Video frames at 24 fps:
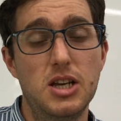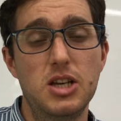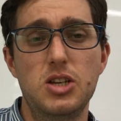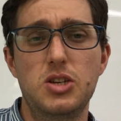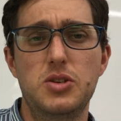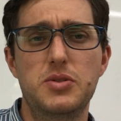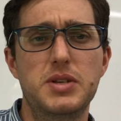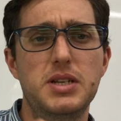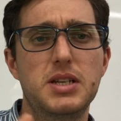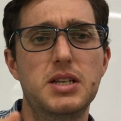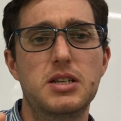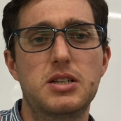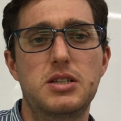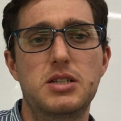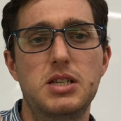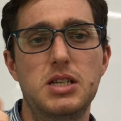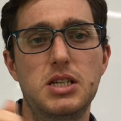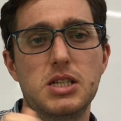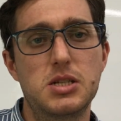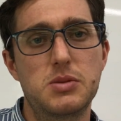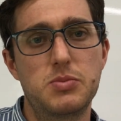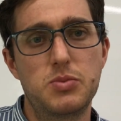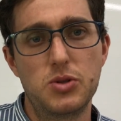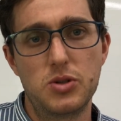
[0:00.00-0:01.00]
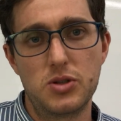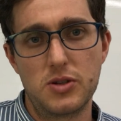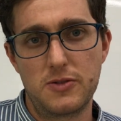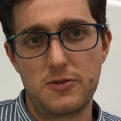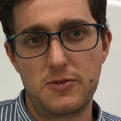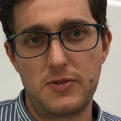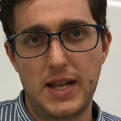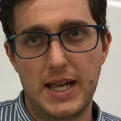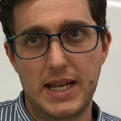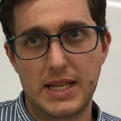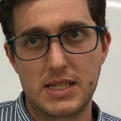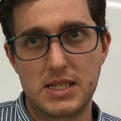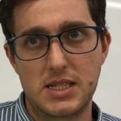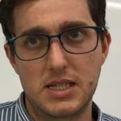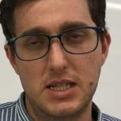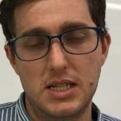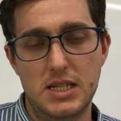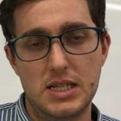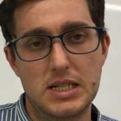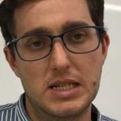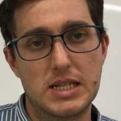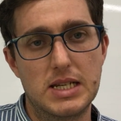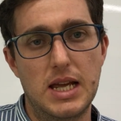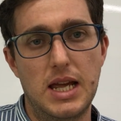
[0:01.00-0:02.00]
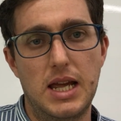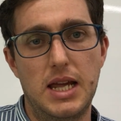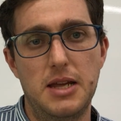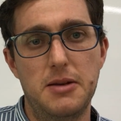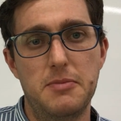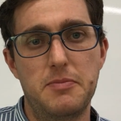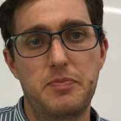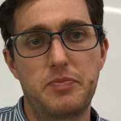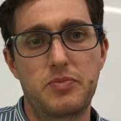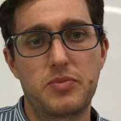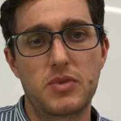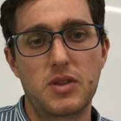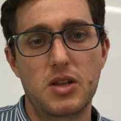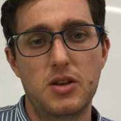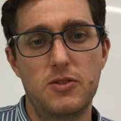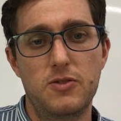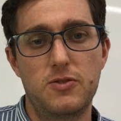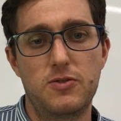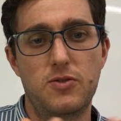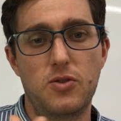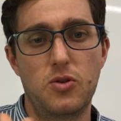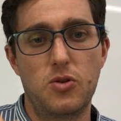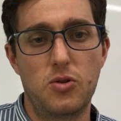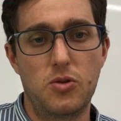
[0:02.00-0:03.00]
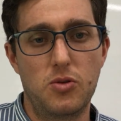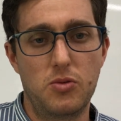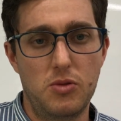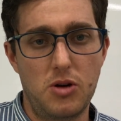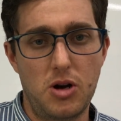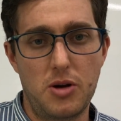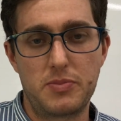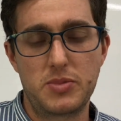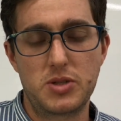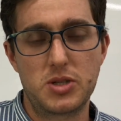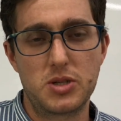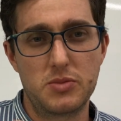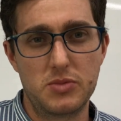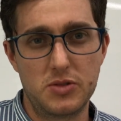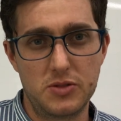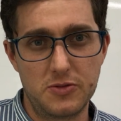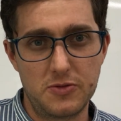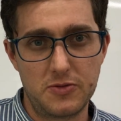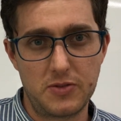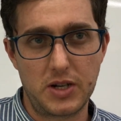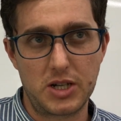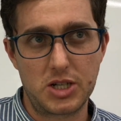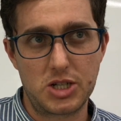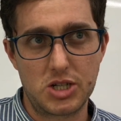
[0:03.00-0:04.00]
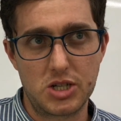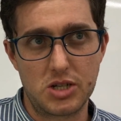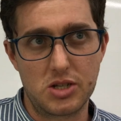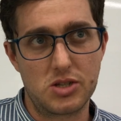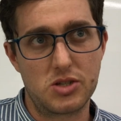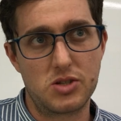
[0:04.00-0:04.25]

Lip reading: you need a teaspoon of flaxseed a day for optimal function.